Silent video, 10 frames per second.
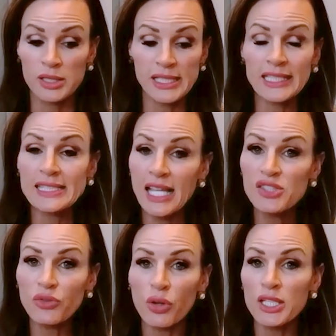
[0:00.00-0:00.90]

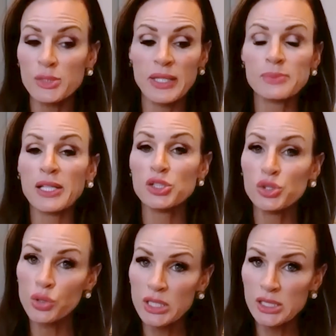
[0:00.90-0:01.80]
successful, is because my
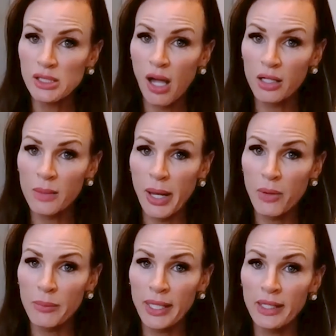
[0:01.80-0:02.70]
students talk
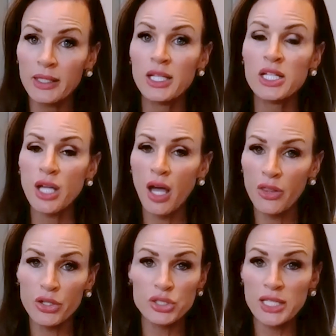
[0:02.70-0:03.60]
about me to
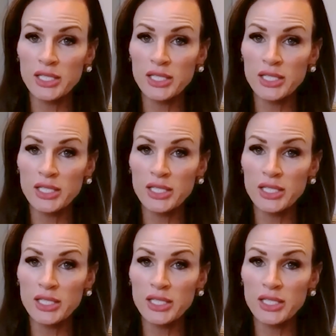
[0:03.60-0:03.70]
others.